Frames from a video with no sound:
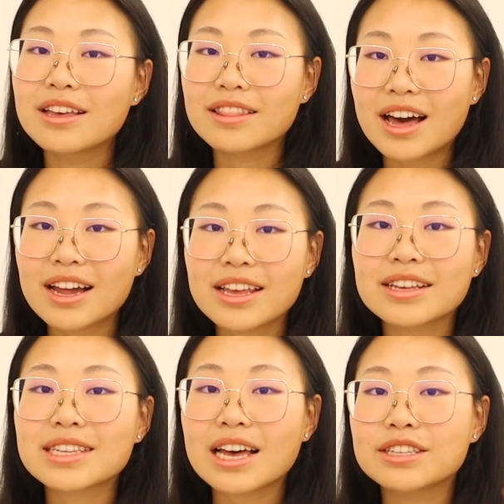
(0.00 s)
that
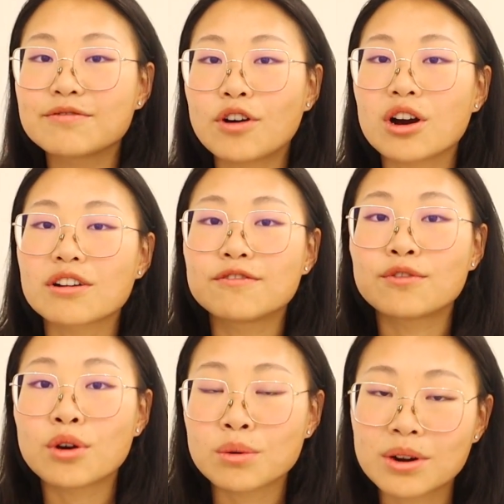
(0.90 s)
is as far
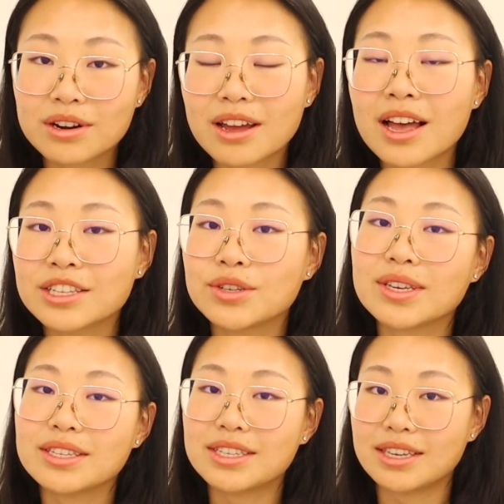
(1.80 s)
forward as you
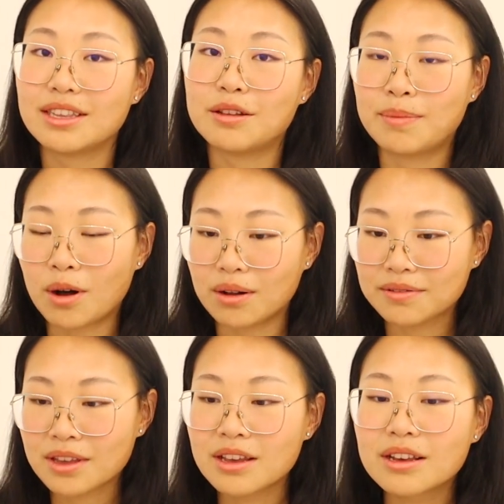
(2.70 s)
can tee the ball.
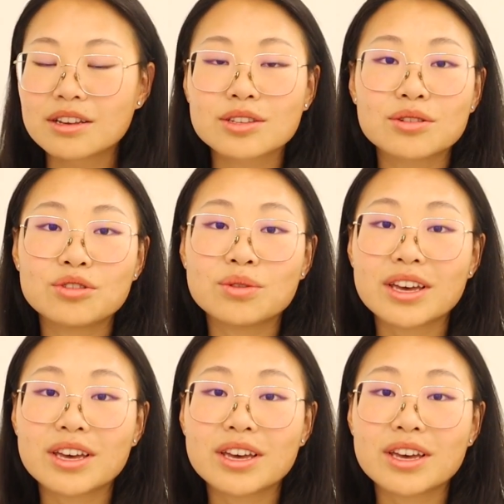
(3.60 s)
So you